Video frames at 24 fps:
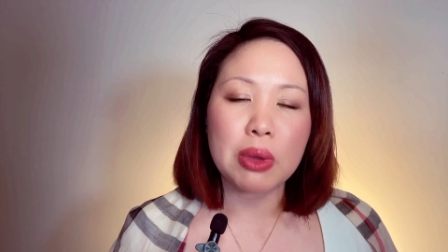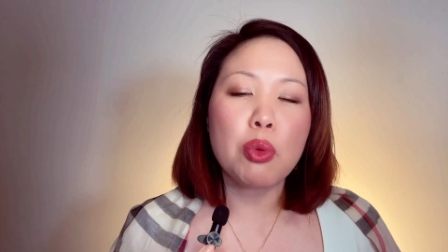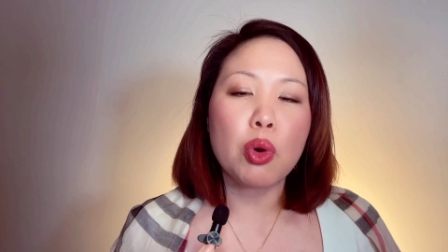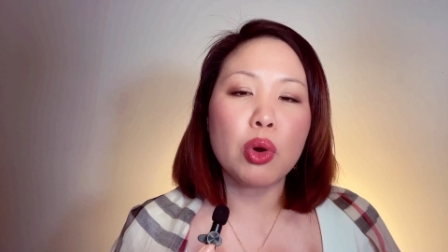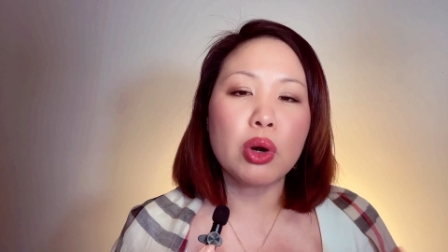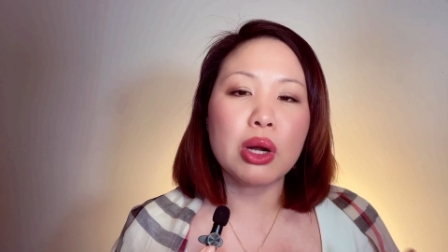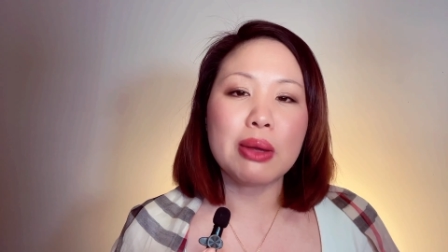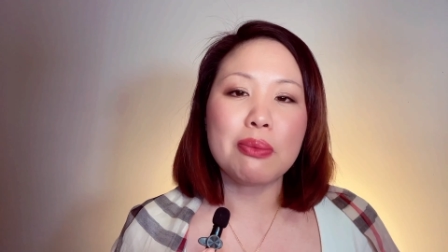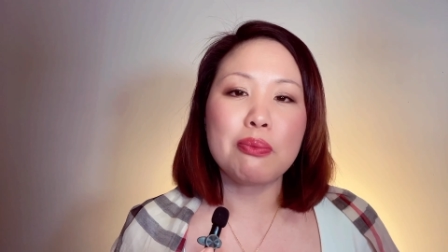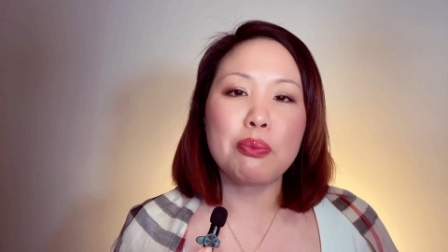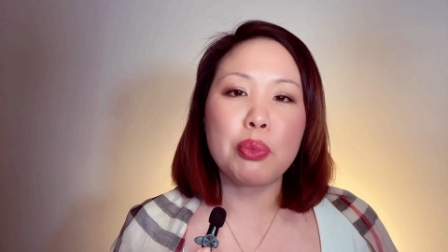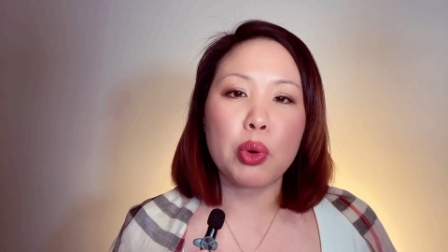More
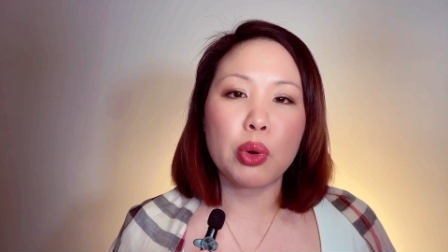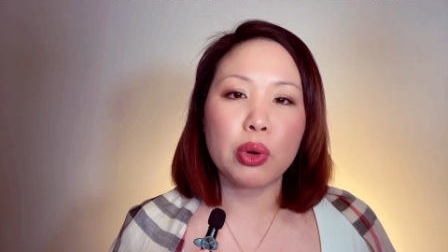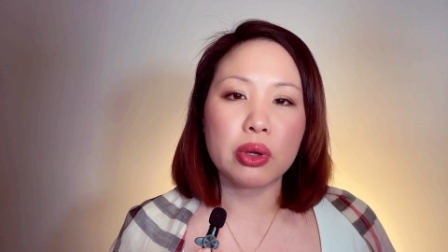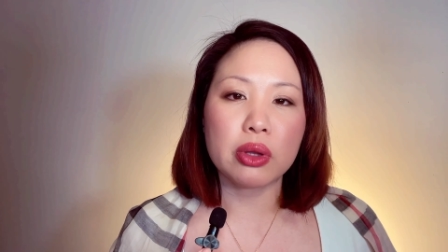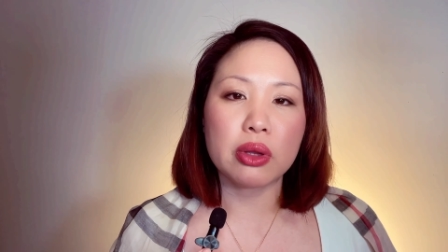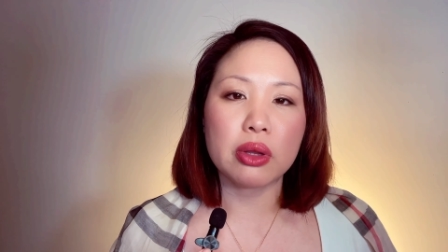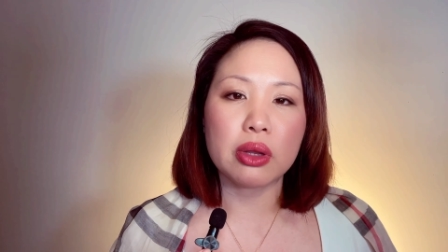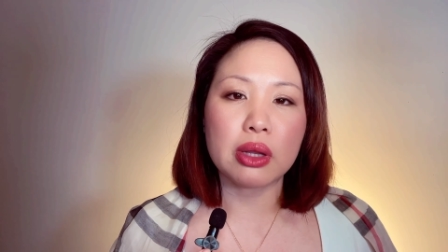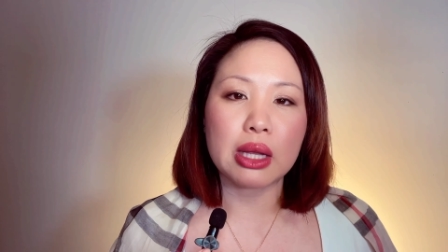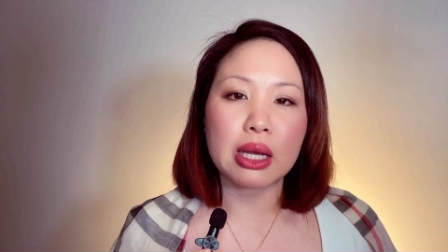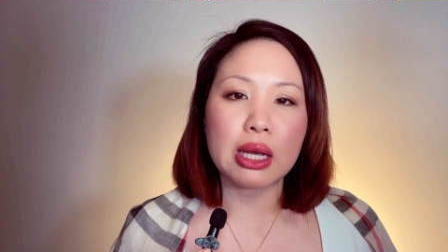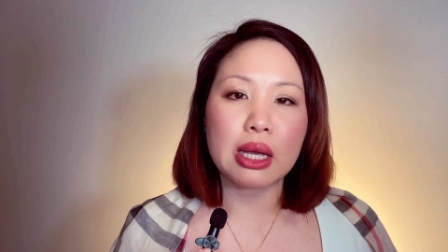
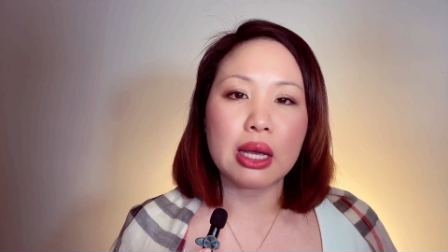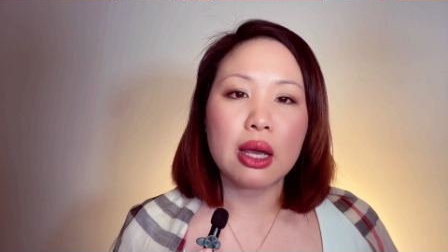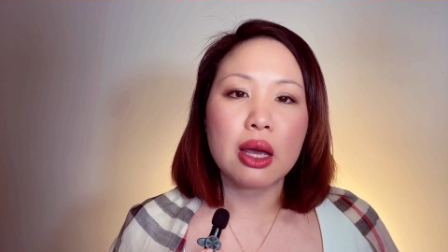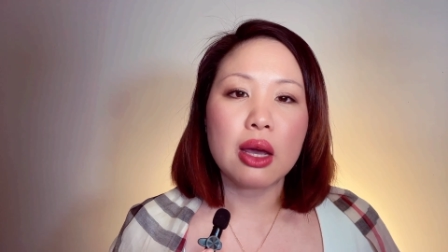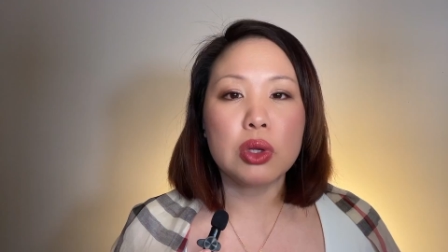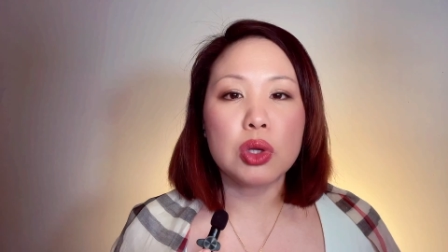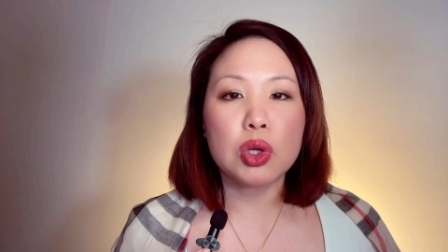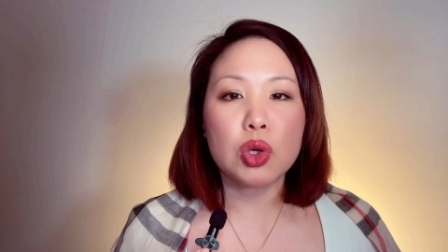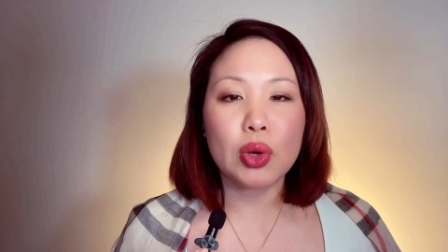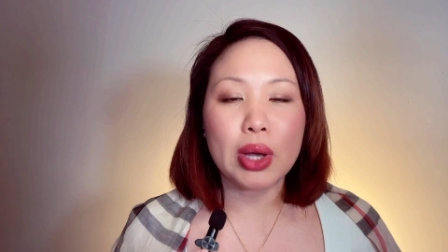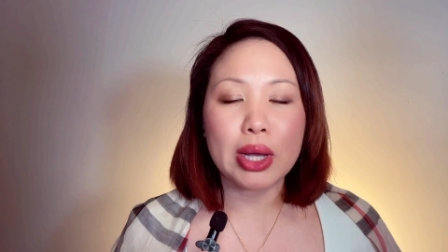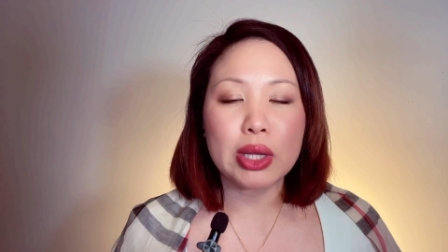importantly,
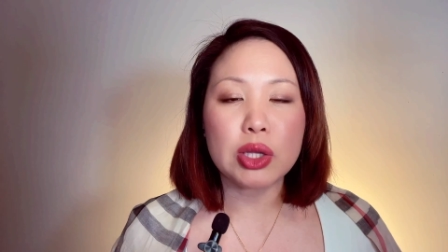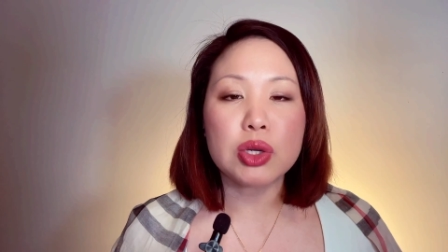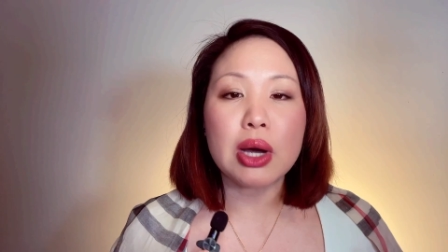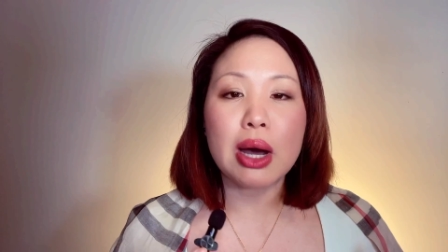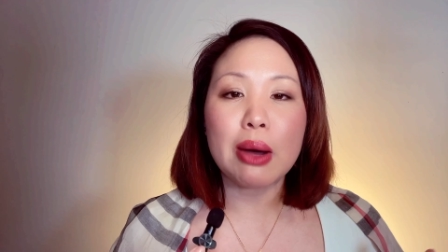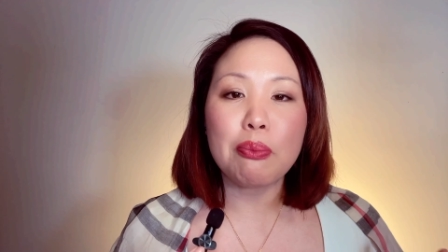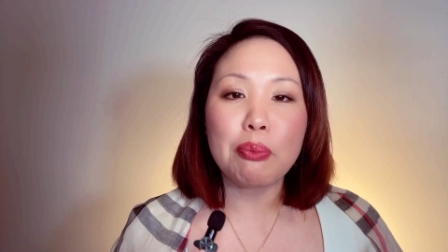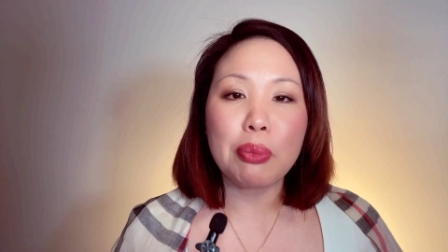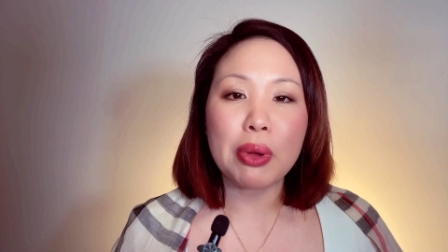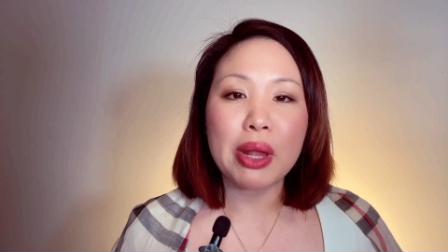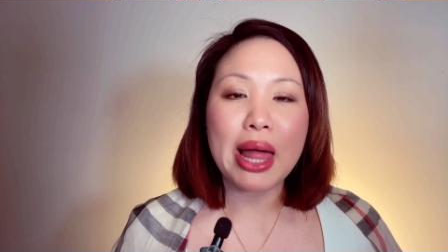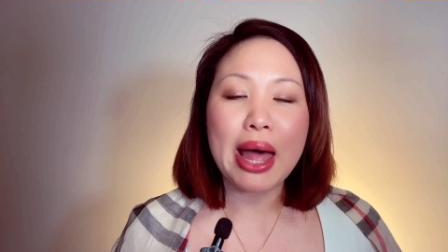you get to
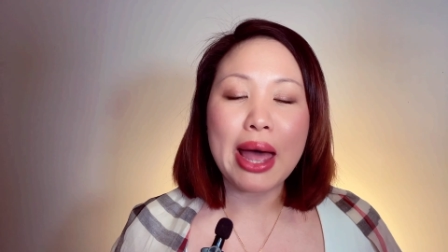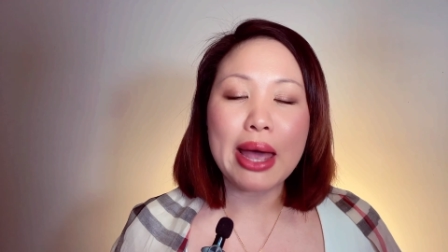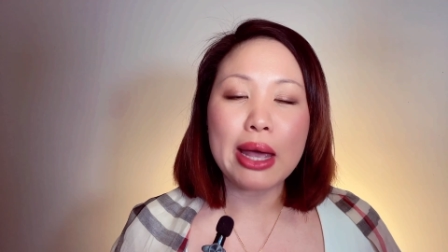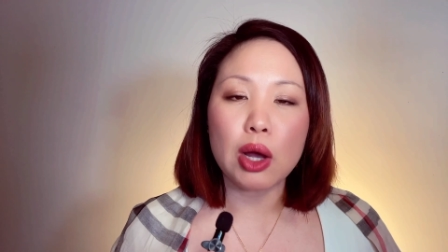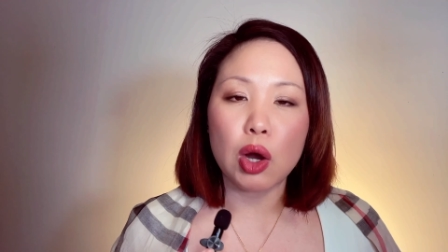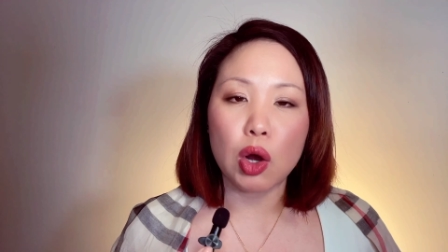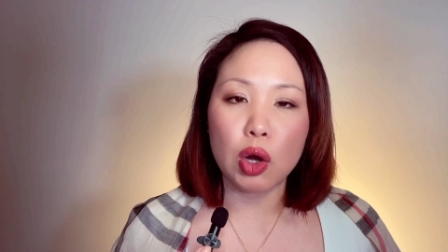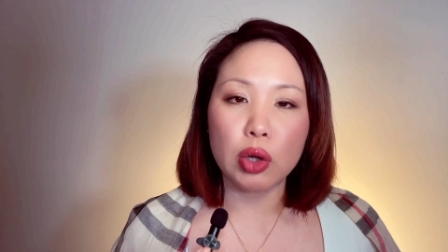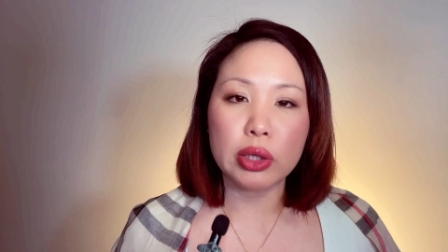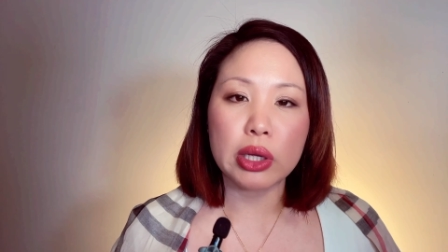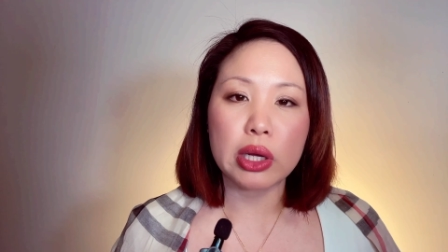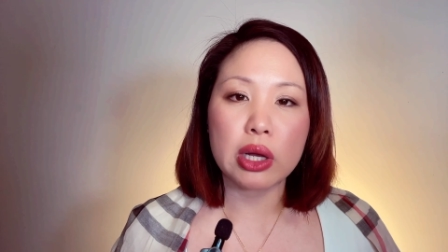apply
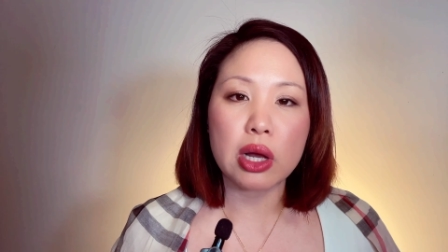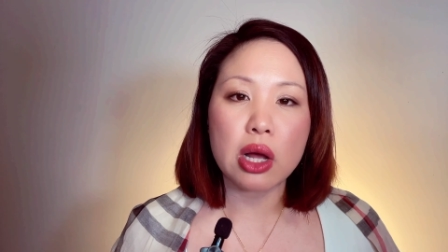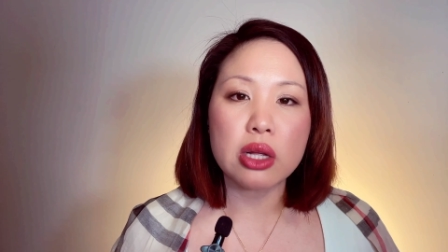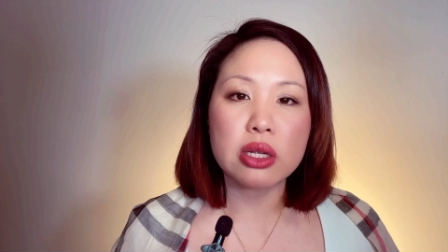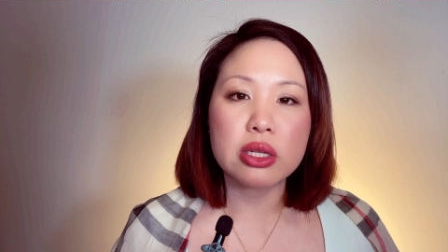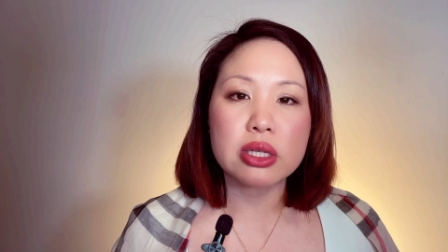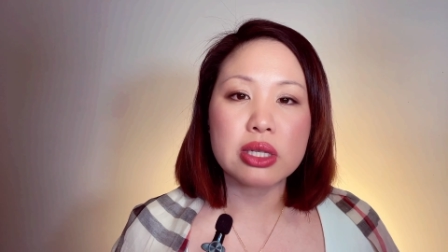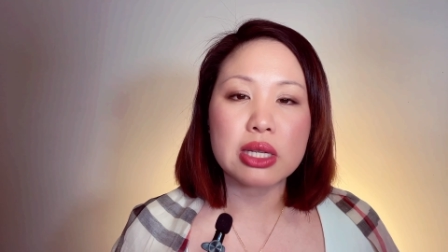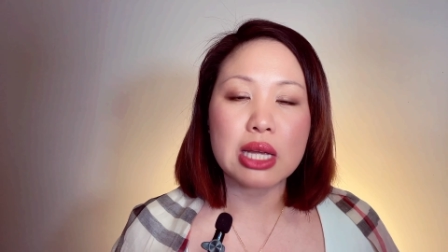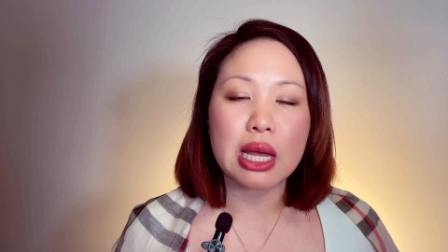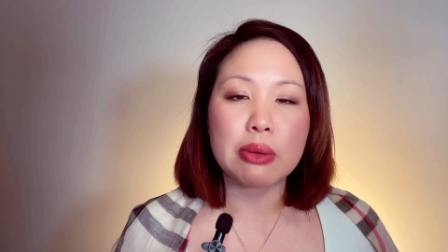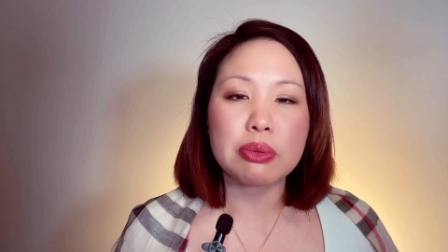all the
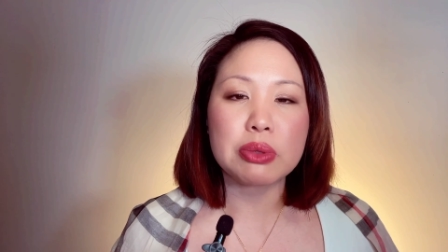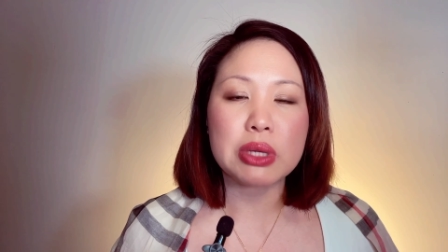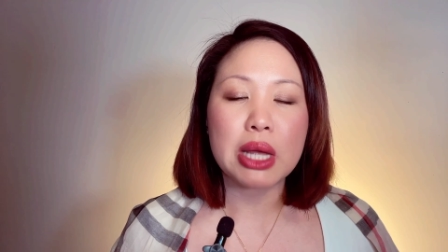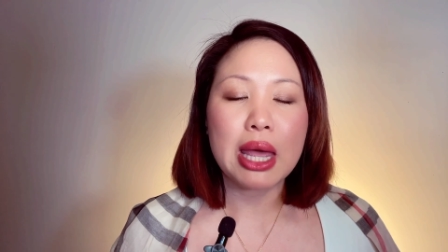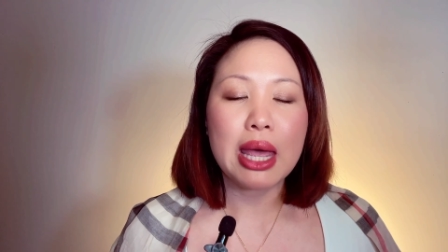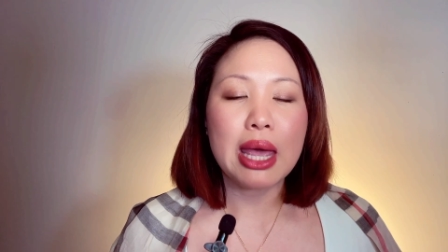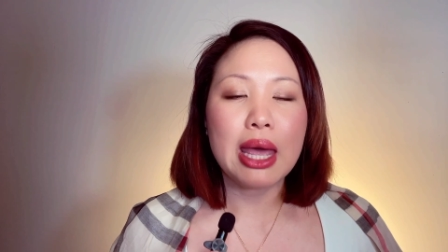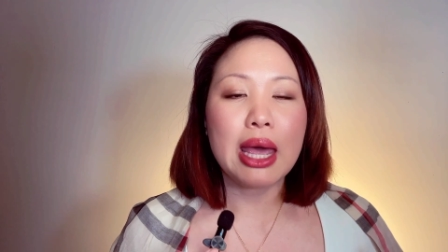concepts